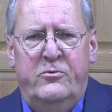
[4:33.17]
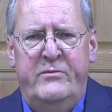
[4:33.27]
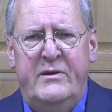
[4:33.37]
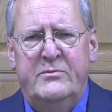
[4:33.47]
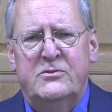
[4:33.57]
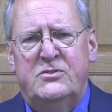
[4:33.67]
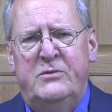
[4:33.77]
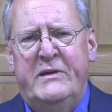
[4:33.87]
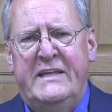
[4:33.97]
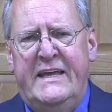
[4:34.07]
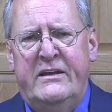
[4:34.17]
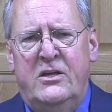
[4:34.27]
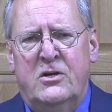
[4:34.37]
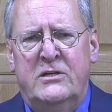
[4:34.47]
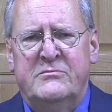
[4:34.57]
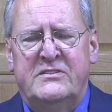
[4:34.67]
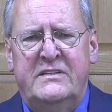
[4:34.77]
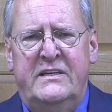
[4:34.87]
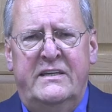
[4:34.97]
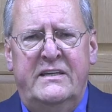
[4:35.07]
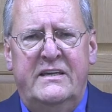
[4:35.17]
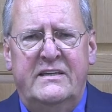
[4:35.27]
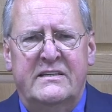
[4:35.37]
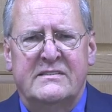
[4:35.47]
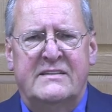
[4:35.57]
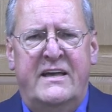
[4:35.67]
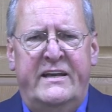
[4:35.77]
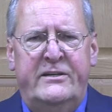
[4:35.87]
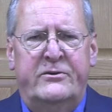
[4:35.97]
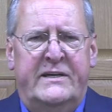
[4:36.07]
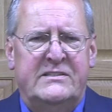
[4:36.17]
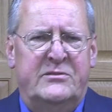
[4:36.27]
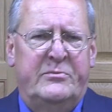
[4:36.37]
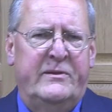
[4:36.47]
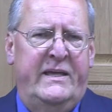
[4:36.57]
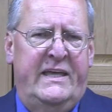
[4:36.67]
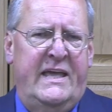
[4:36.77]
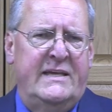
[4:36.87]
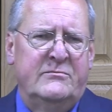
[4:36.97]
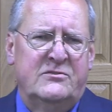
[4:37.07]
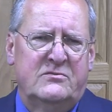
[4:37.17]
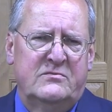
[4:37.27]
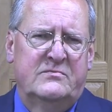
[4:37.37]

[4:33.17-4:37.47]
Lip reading: Remember, Steuben County REMC is not interested in playing games.